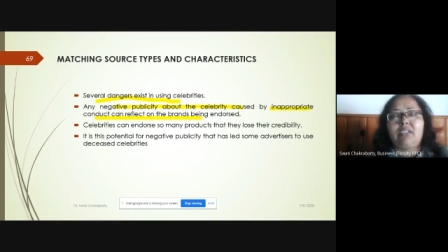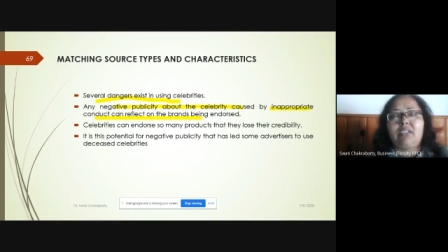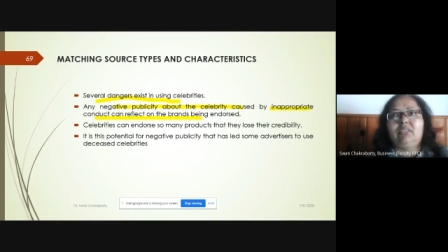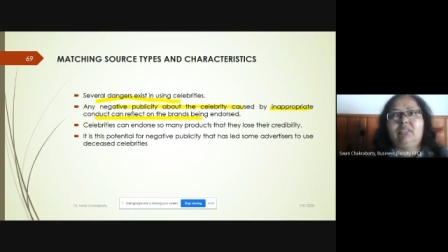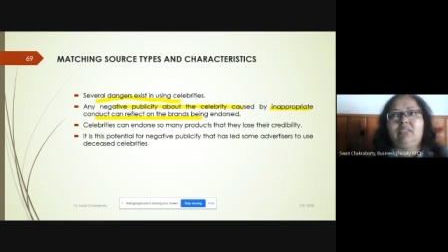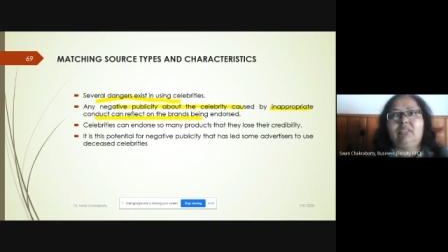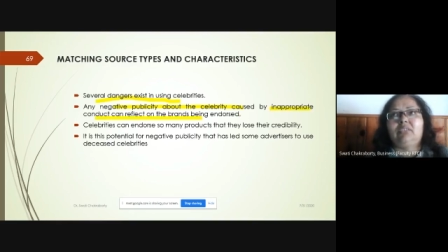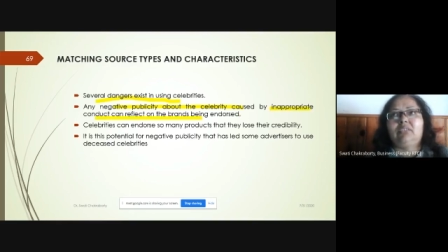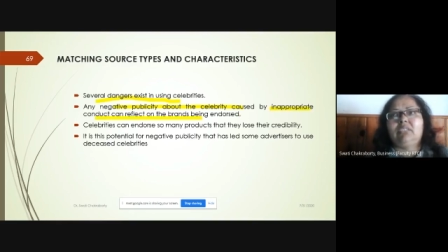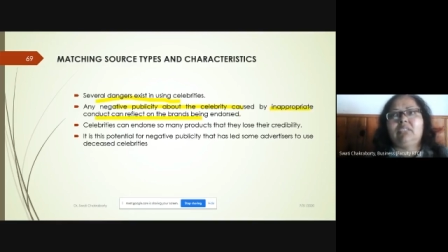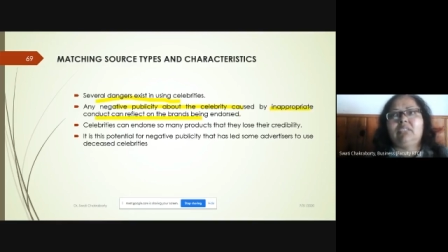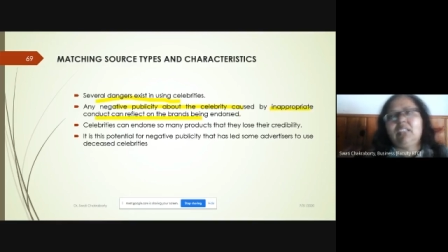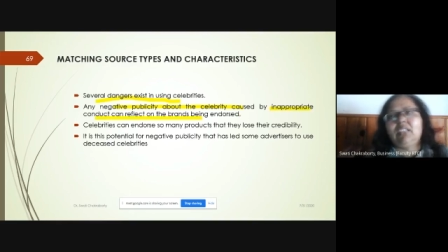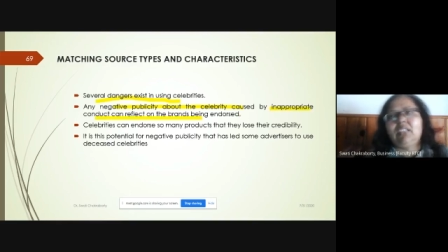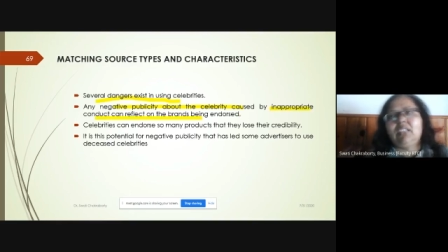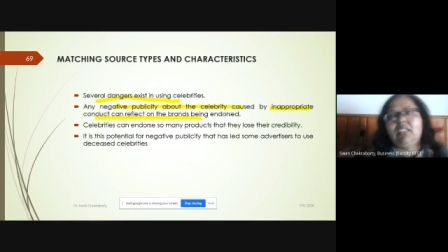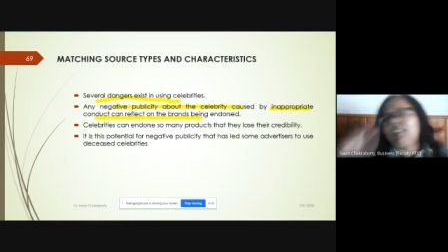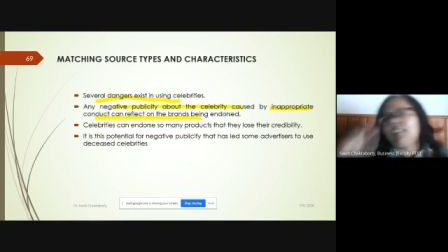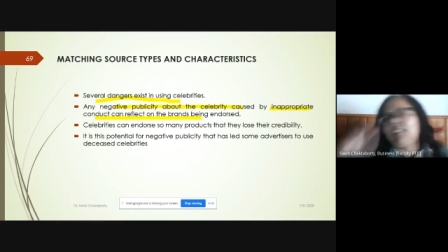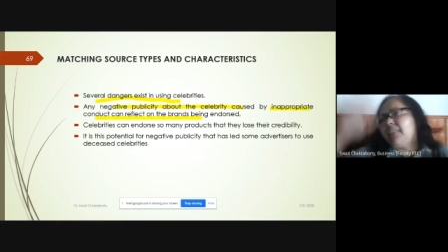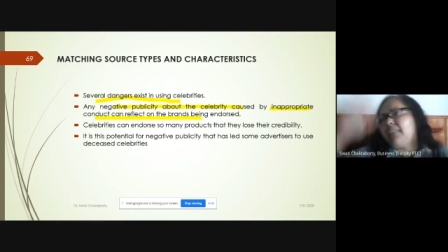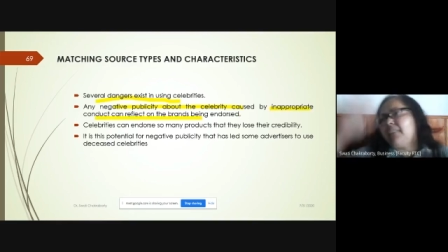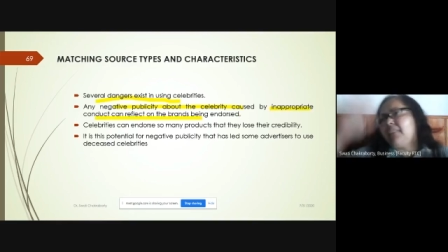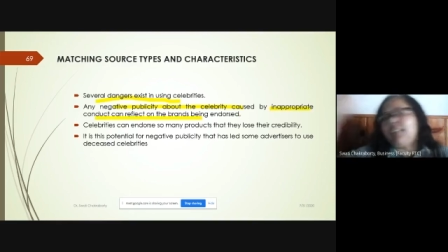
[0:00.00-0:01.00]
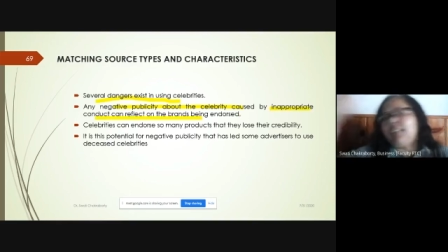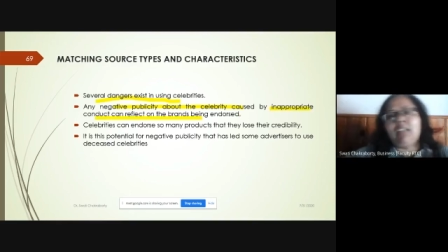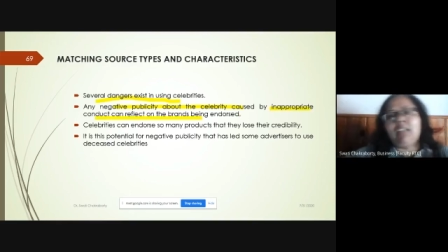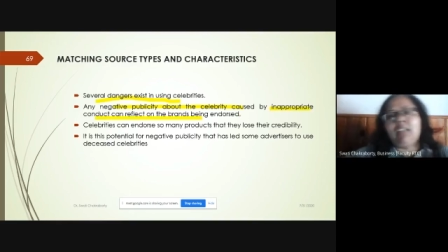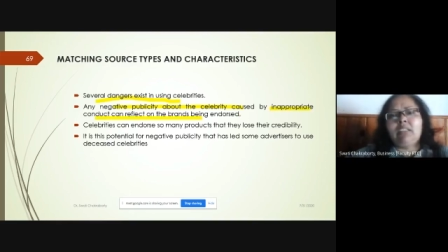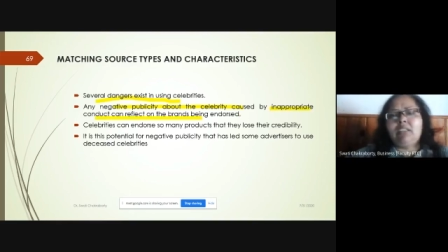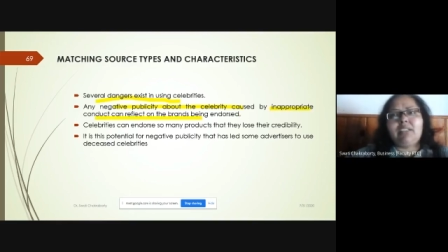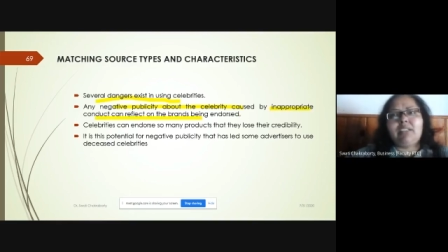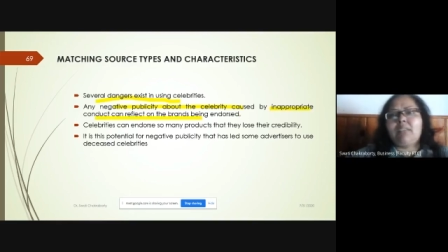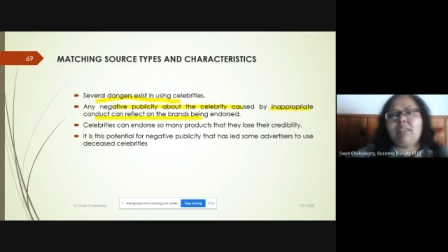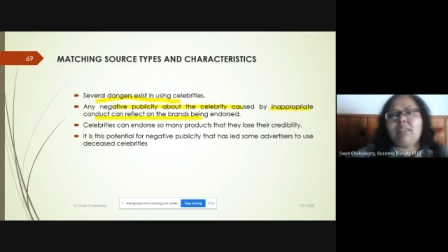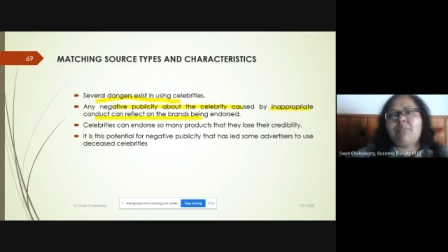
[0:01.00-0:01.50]
they've done
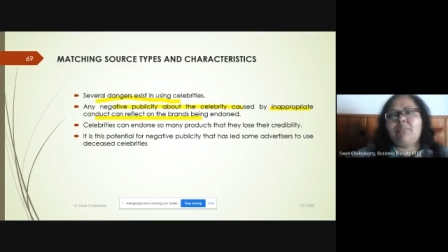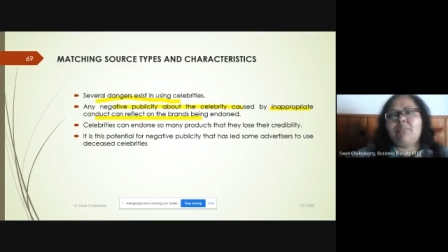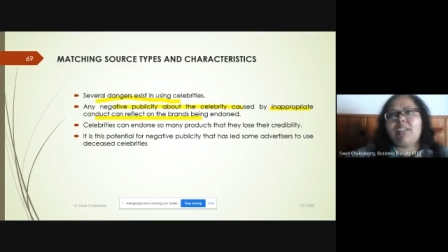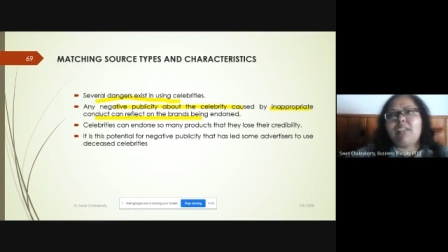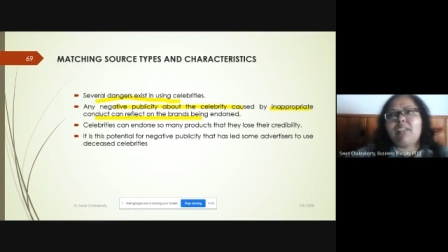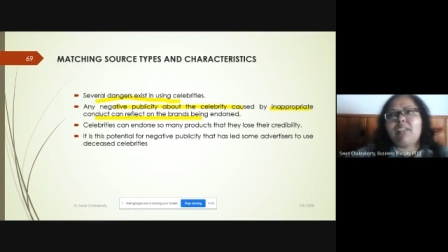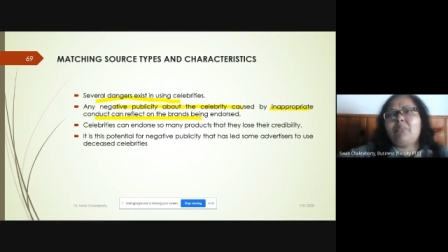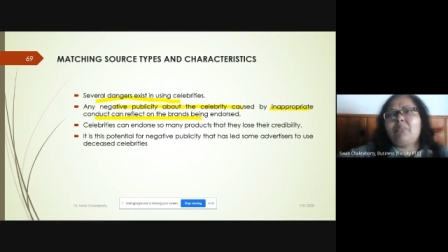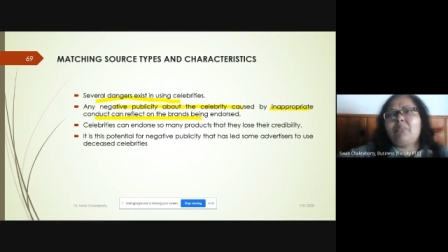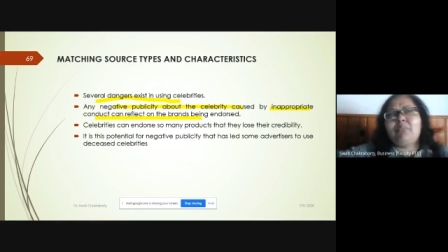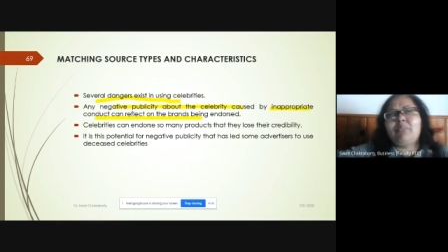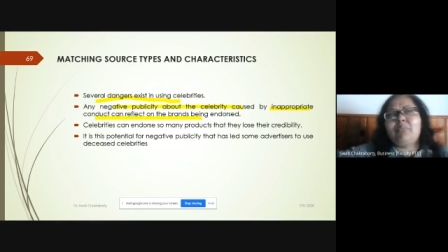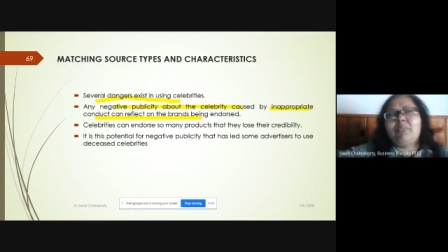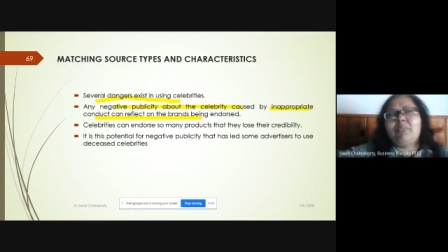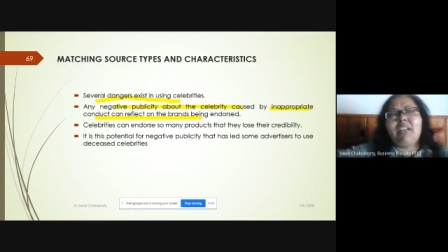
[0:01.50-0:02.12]
some they are into